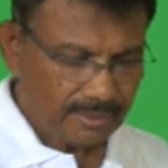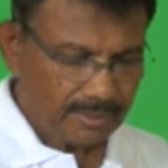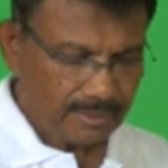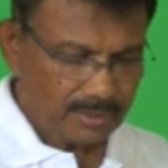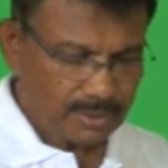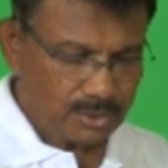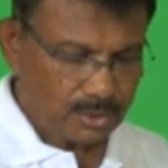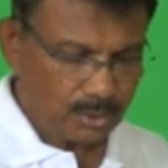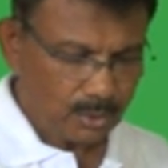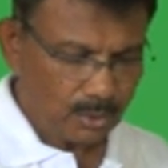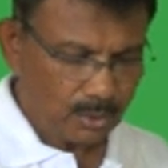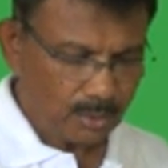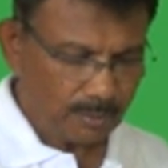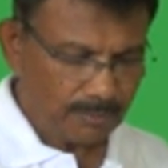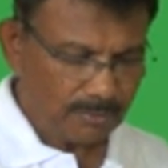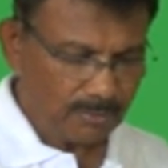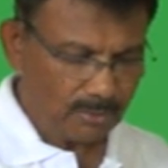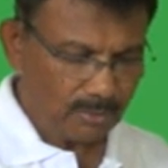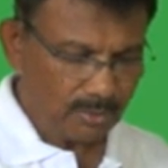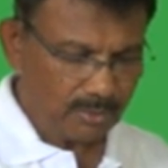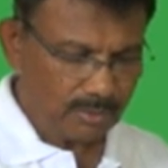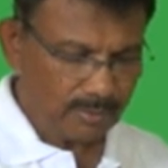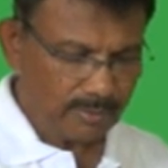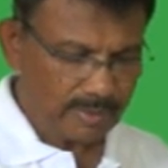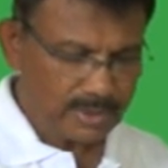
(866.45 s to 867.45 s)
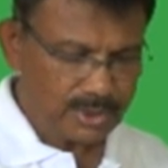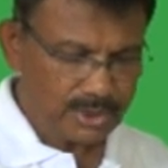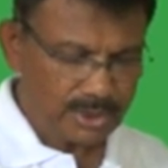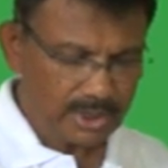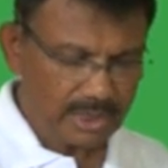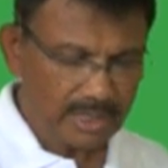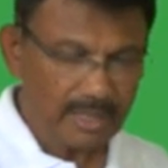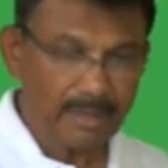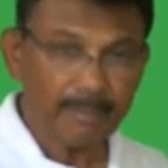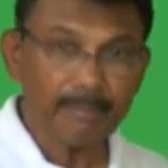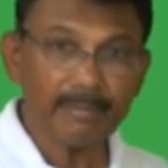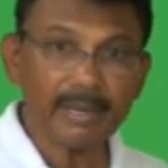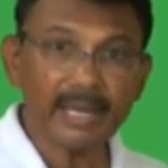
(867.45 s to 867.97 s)
So for question
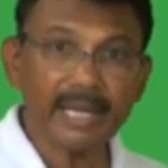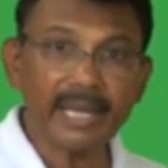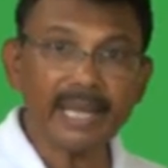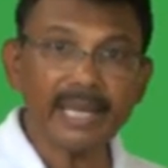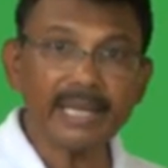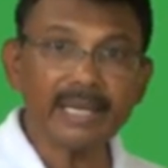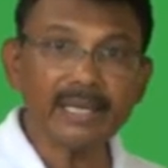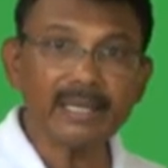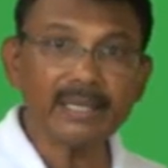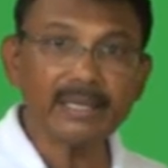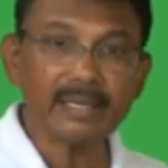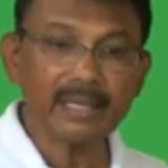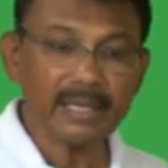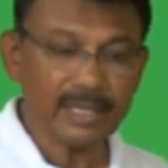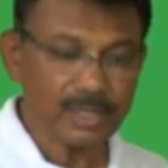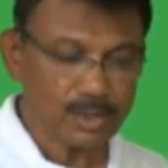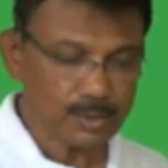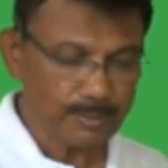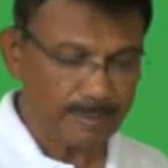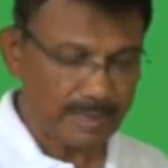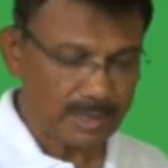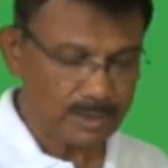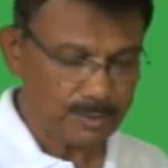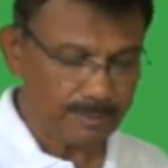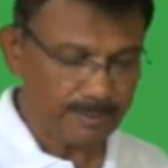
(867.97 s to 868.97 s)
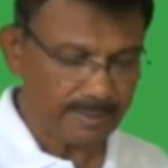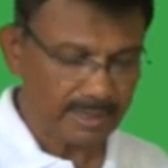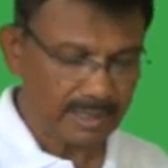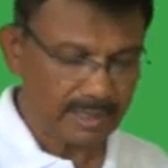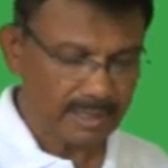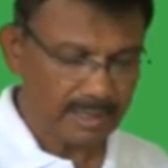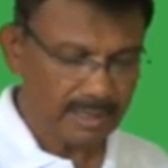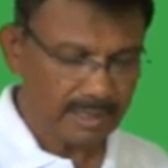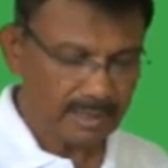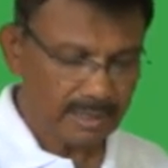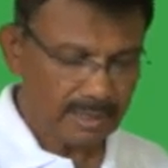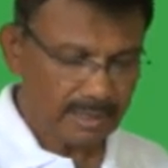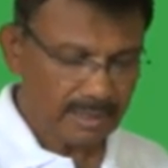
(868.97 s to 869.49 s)
number 8, it must
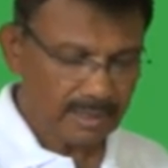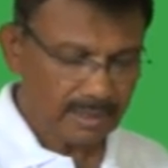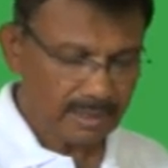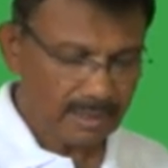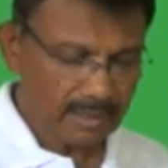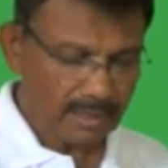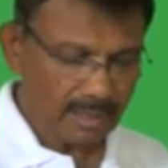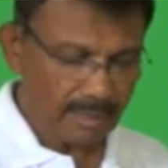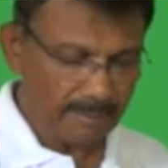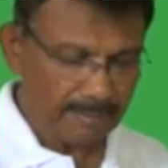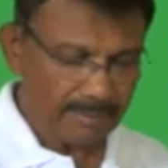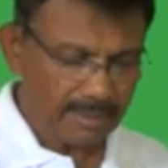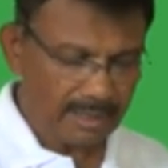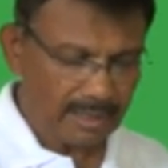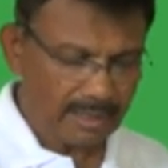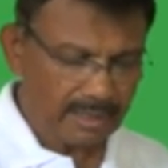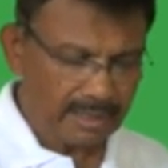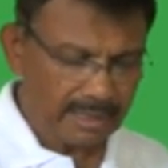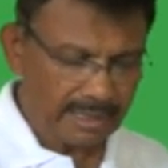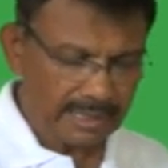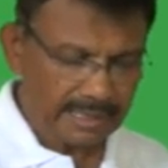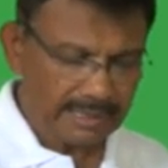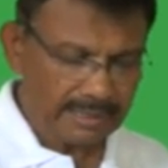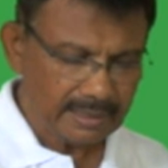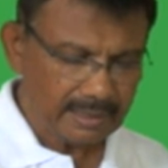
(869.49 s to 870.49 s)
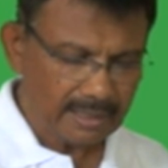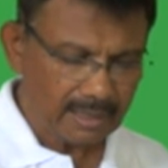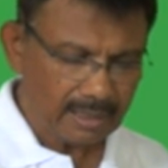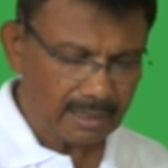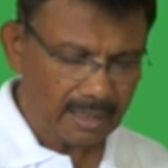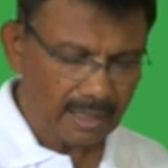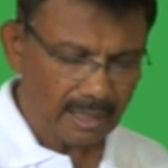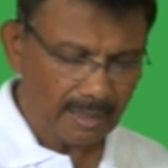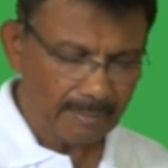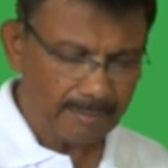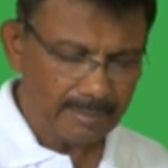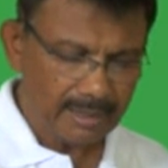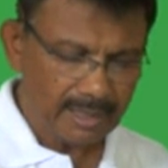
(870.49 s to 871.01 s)
be cupboard, in the
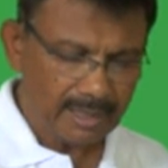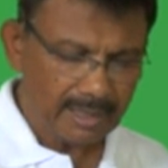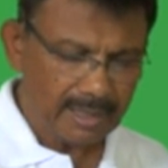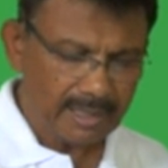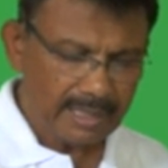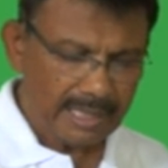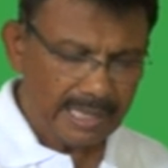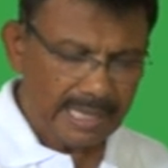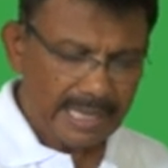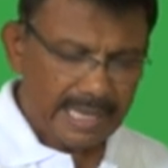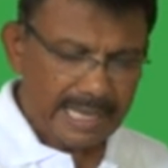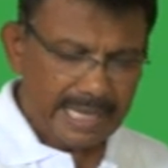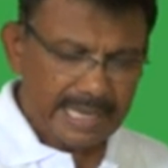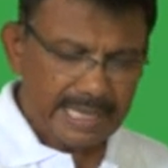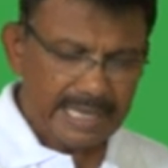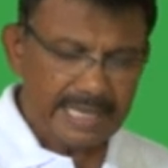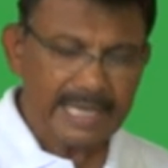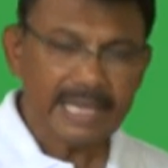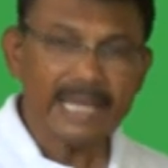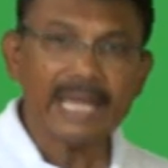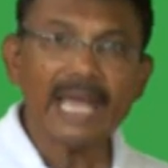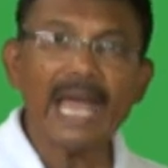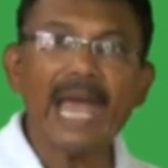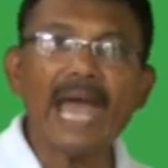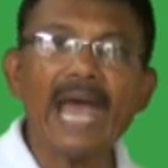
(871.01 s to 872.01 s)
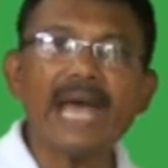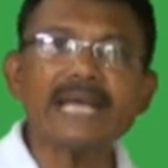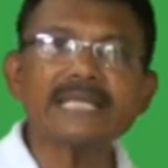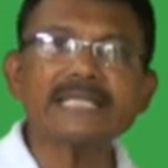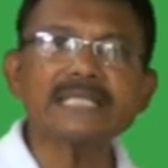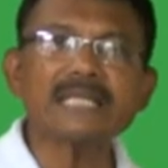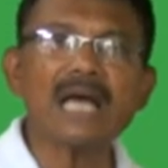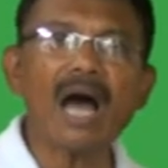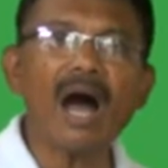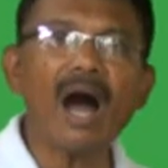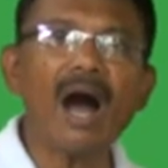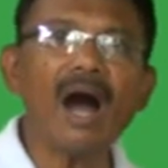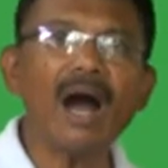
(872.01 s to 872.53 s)
cupboard. He has
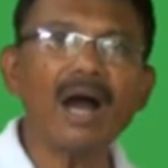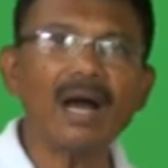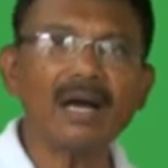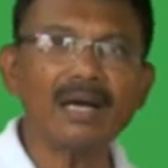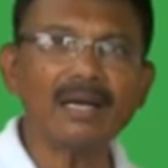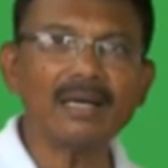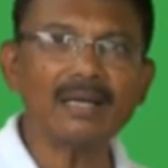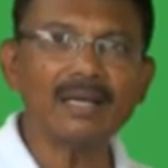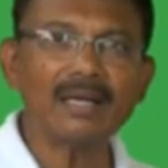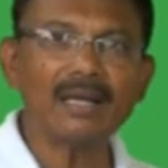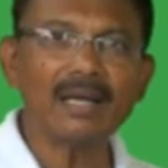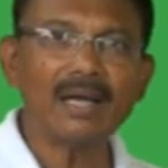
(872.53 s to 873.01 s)
hung,